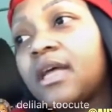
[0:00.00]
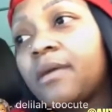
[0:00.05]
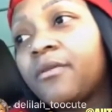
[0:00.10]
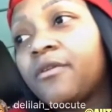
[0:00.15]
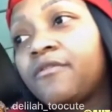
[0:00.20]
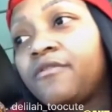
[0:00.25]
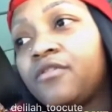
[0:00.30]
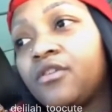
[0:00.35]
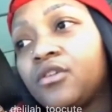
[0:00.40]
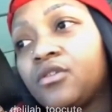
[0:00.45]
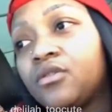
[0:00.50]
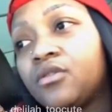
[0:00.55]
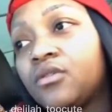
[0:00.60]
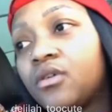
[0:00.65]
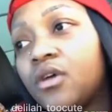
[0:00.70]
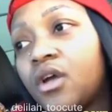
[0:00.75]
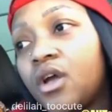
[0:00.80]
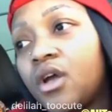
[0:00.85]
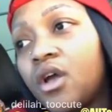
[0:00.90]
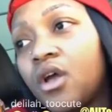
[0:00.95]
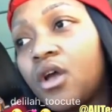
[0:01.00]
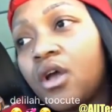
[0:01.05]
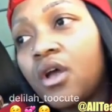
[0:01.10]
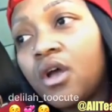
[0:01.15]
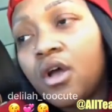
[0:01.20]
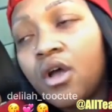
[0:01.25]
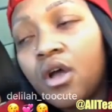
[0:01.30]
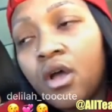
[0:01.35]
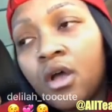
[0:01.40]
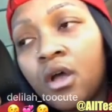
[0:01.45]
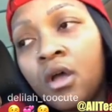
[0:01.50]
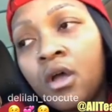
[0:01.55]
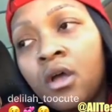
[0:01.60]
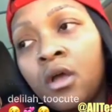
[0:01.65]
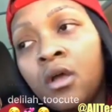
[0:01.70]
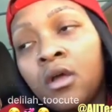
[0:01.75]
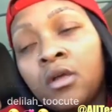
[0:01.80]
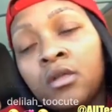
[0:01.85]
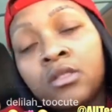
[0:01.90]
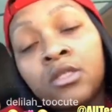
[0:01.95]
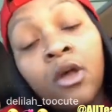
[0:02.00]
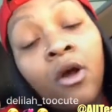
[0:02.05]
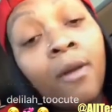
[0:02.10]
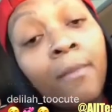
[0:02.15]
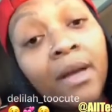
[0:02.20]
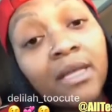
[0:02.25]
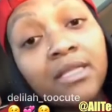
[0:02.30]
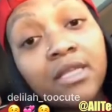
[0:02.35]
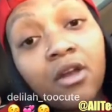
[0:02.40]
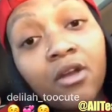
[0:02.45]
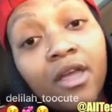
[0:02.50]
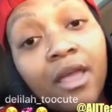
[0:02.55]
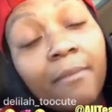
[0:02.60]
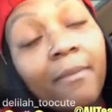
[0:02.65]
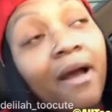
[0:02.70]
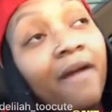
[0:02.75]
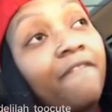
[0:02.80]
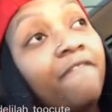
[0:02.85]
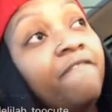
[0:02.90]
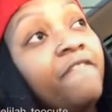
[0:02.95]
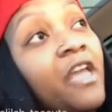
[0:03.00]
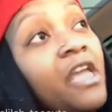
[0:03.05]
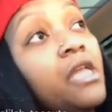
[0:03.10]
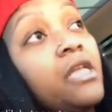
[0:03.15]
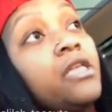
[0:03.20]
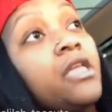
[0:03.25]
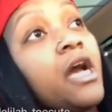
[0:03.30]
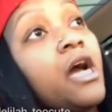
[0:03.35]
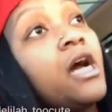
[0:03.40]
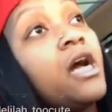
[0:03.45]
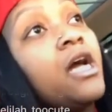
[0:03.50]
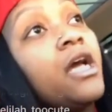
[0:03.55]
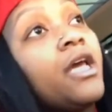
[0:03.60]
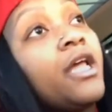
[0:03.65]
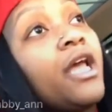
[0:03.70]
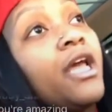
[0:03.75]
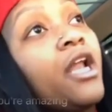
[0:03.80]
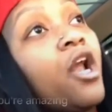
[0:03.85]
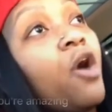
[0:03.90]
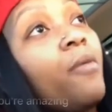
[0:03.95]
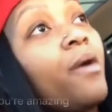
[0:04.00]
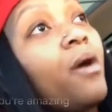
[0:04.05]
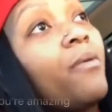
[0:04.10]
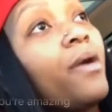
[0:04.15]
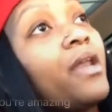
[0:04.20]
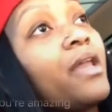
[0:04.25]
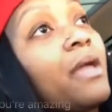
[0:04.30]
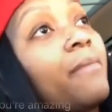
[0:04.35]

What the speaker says: flu. So I'm about to go get my feet done, and on my way to get my